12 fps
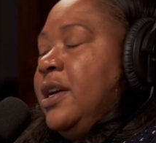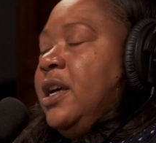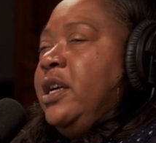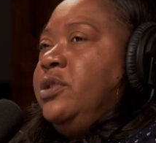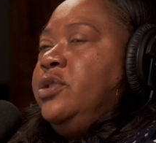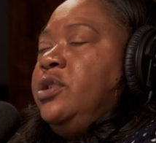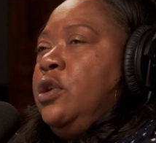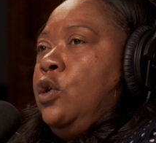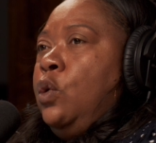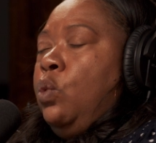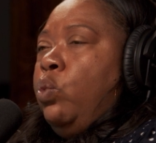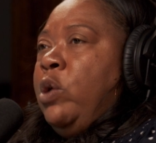And
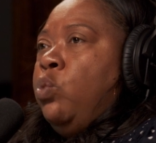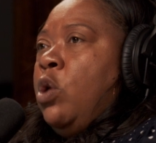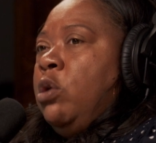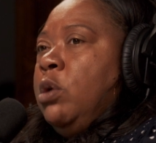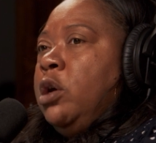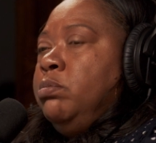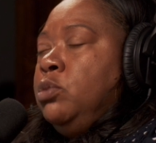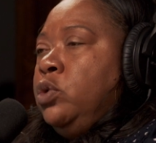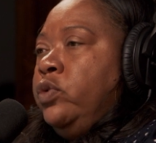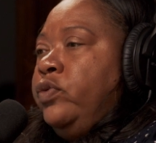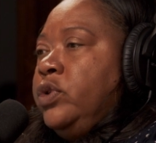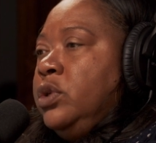so when Walmart
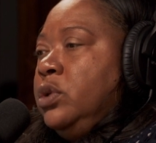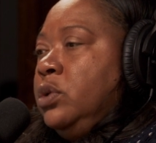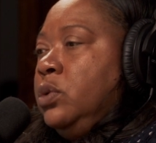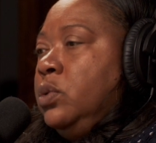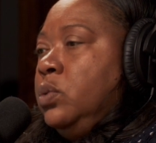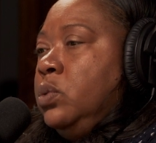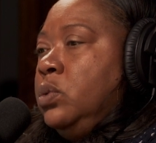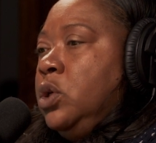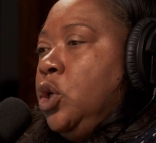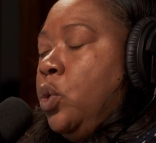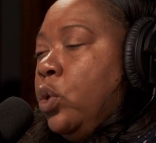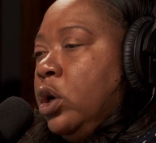moved to New
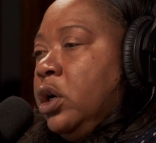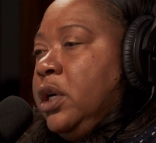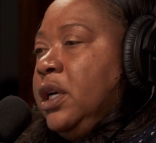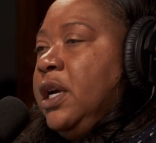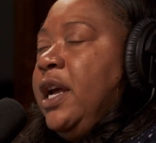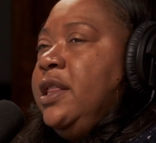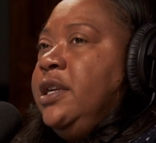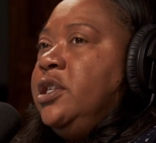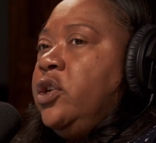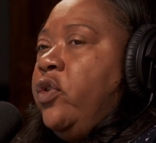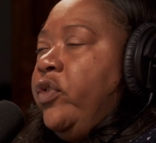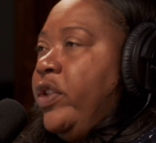York and they
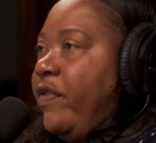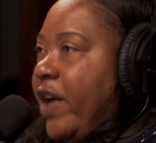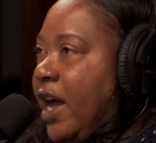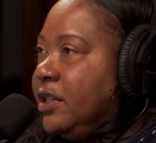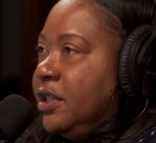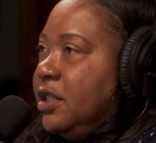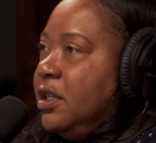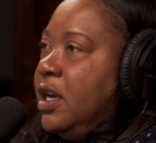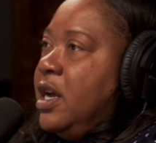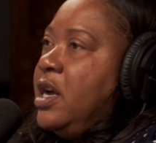took over the fashion,